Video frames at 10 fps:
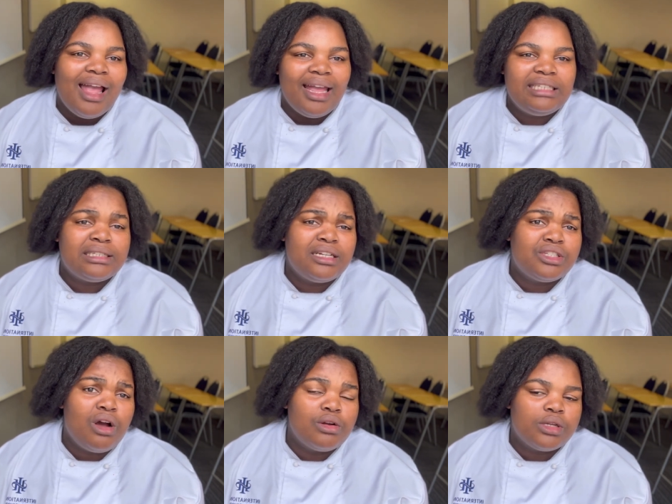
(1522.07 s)

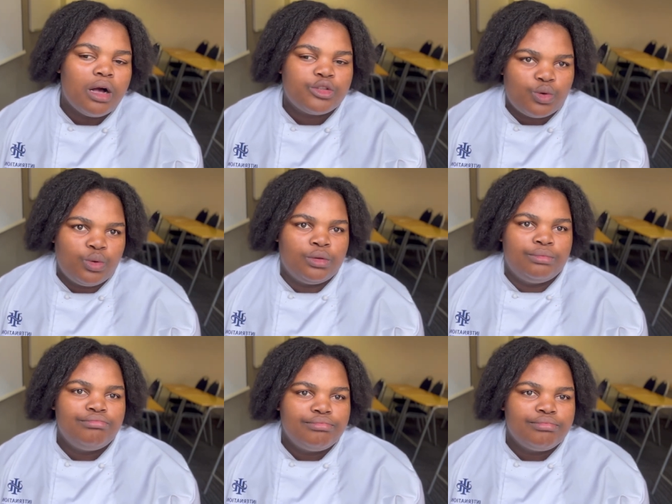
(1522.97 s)
international hotel school
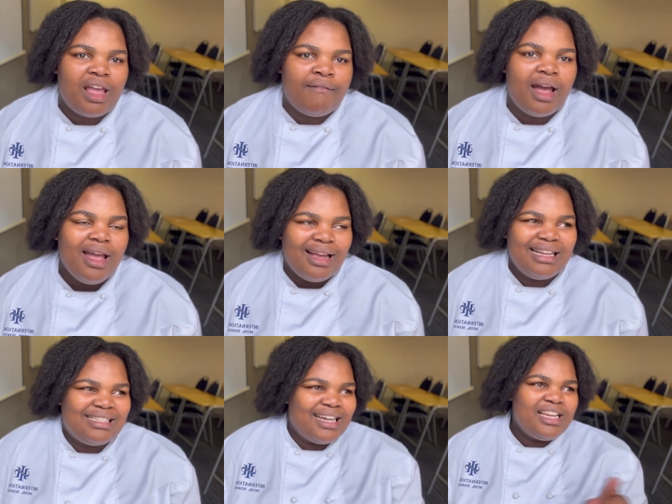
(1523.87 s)

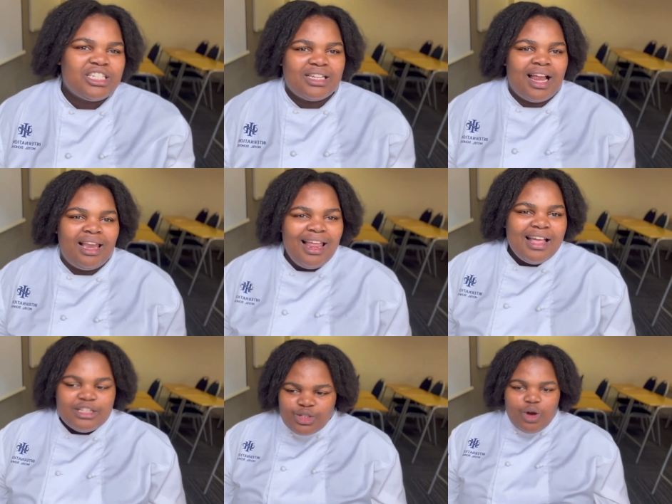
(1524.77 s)
international
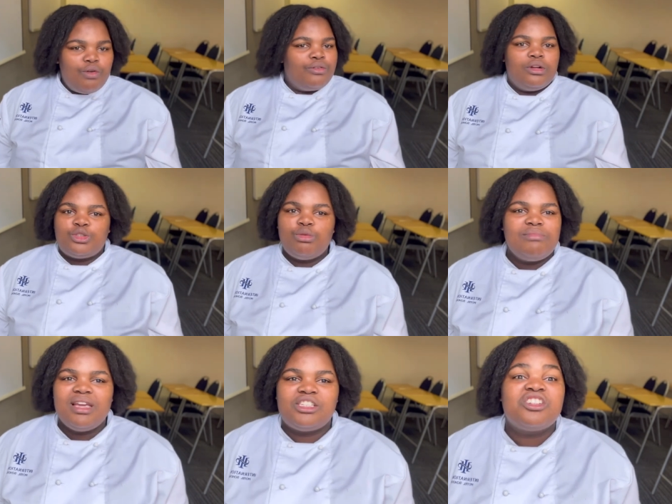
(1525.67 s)
so to
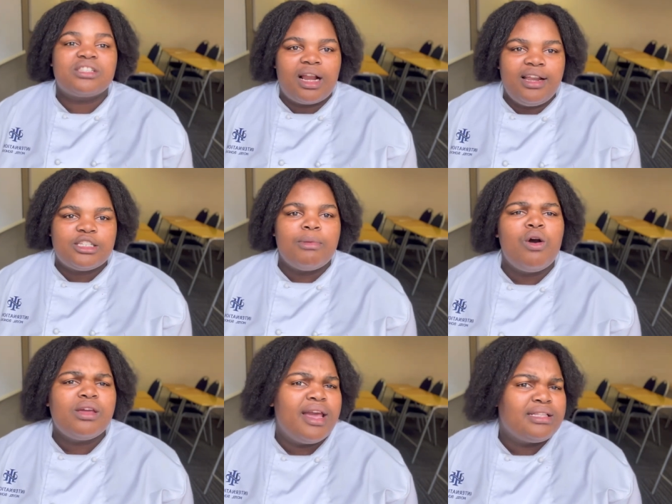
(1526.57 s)
me just clicked
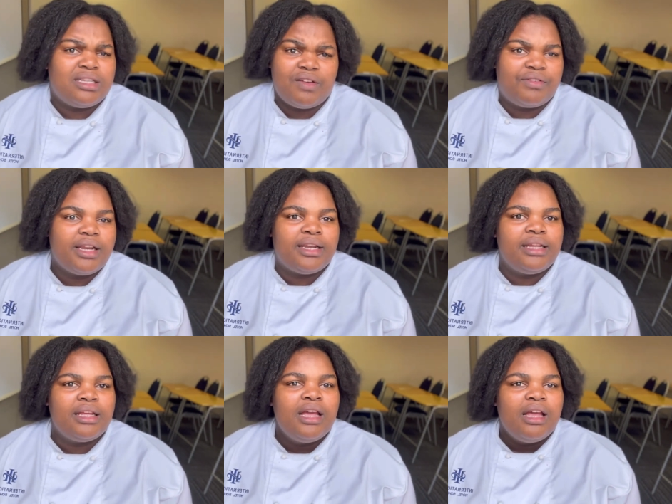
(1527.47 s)
but okay
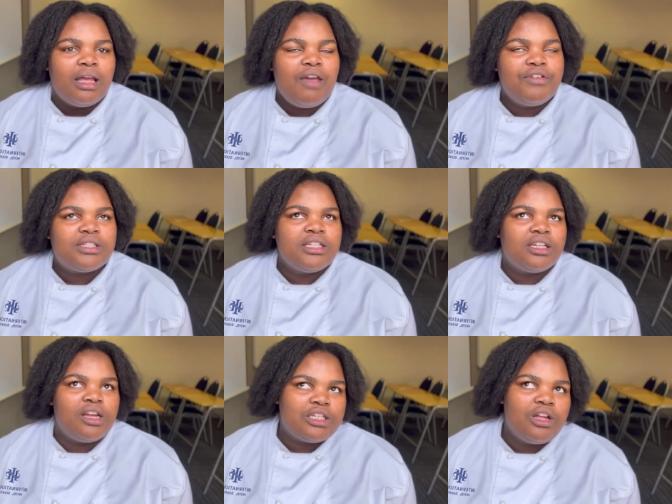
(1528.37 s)
definitely if it's
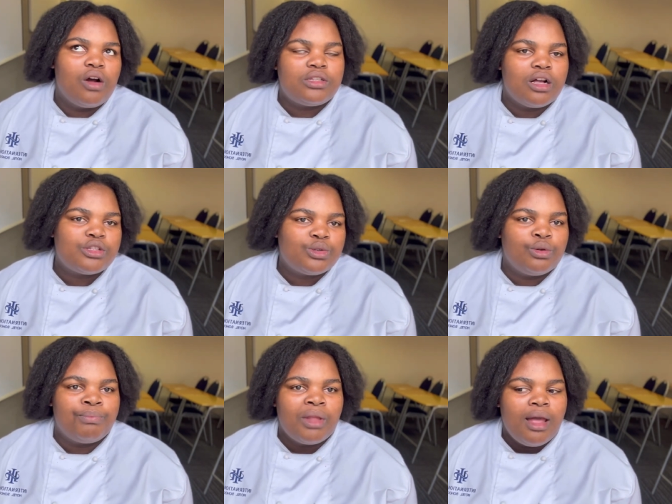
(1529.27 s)
international hotel
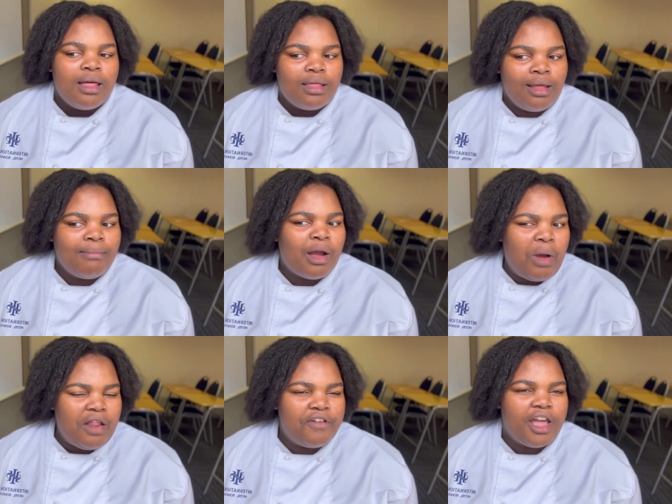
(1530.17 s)
school then my
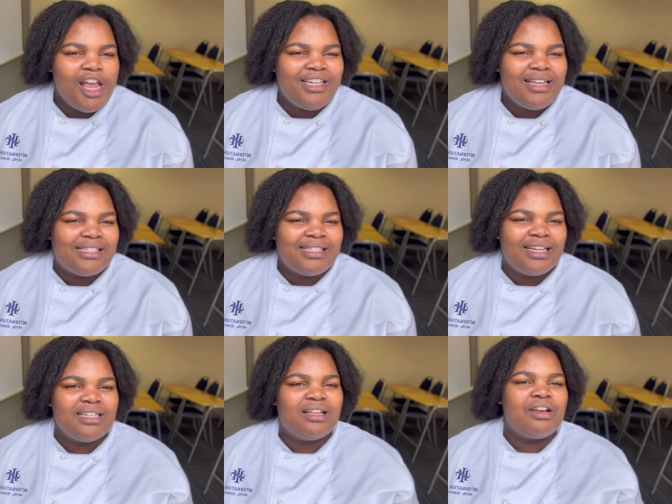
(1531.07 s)
qualification is
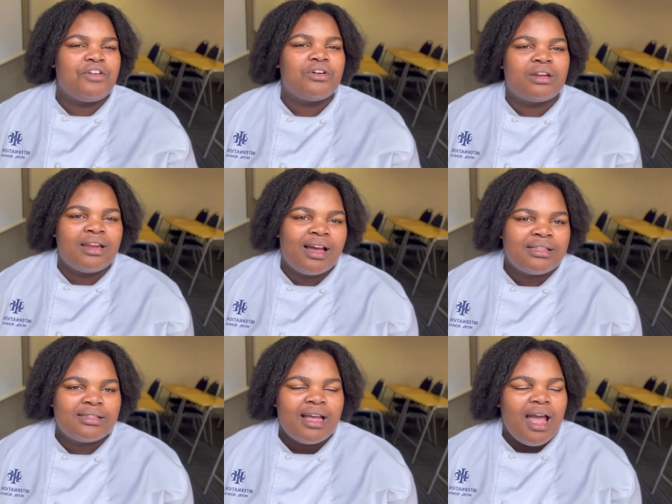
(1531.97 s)
internationally
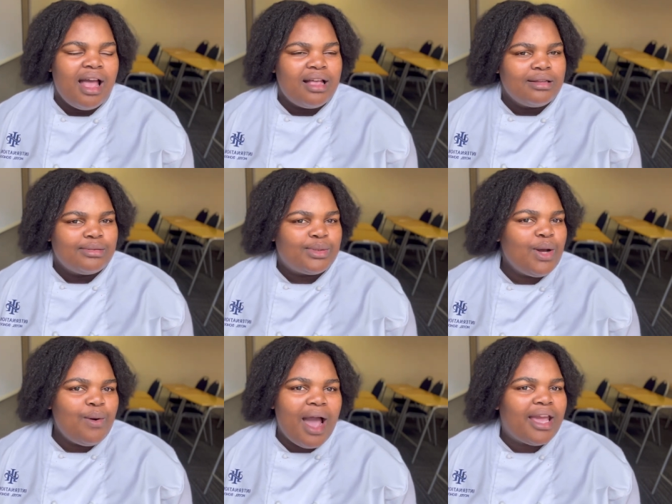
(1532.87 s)
recognized.
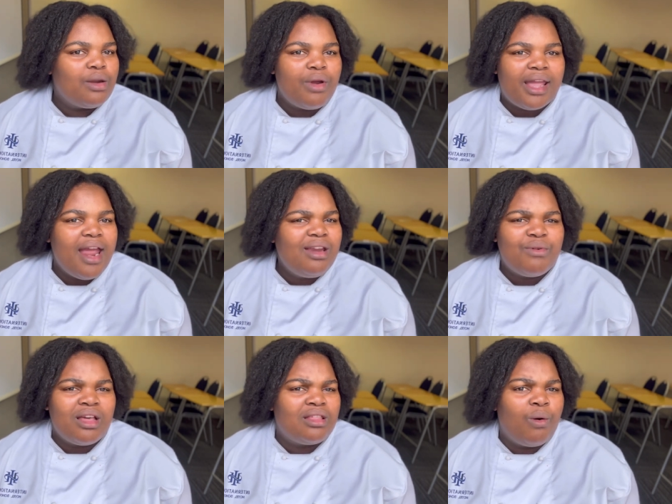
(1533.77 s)
So I can work
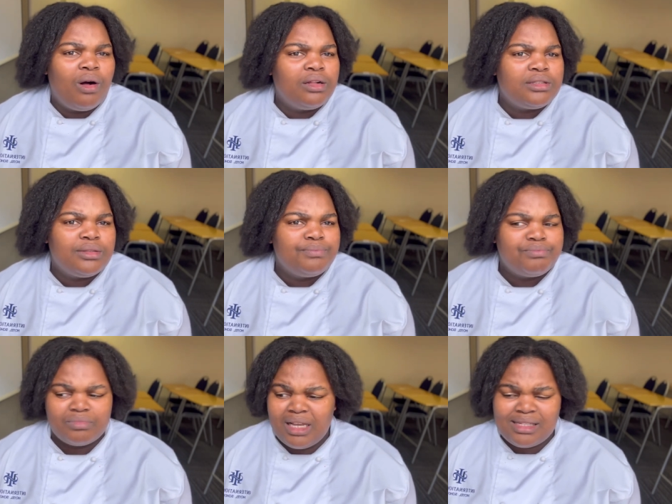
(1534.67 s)
anywhere in the world.
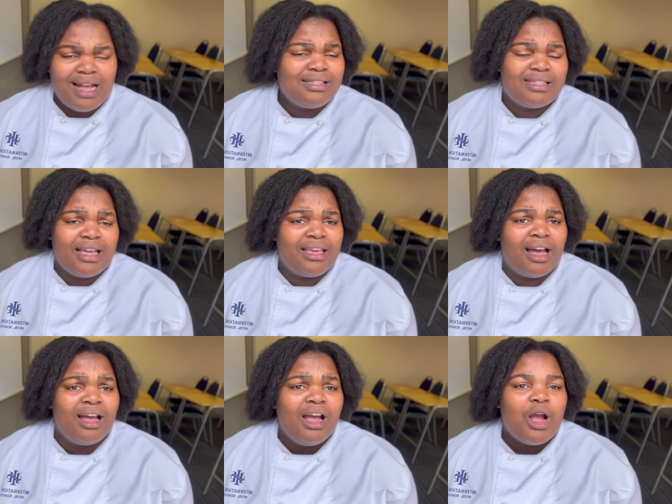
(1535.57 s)
It does say
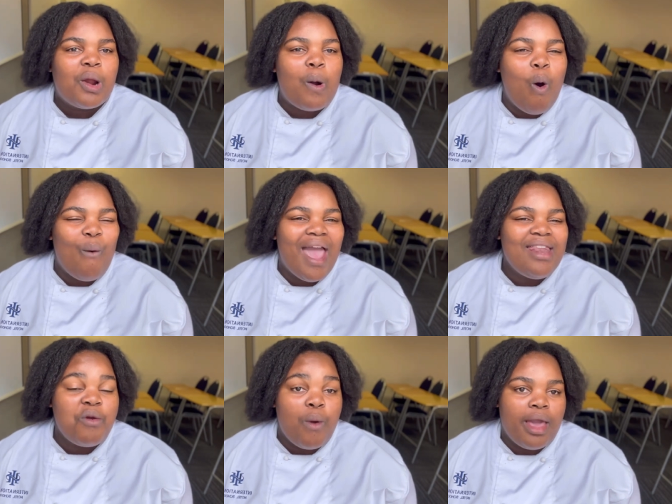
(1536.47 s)
here, go
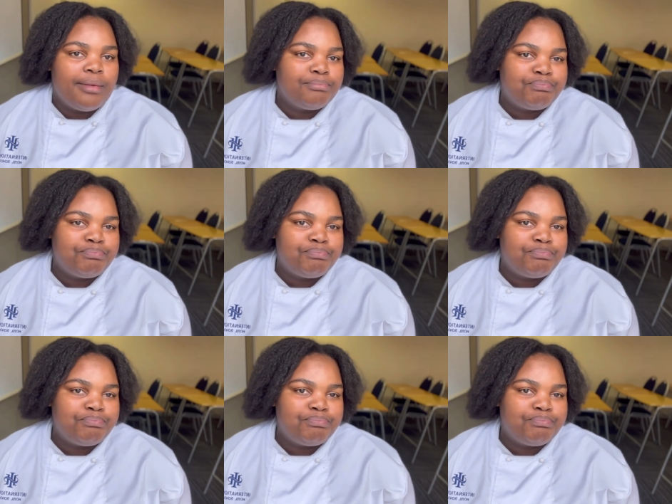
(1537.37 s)
anywhere.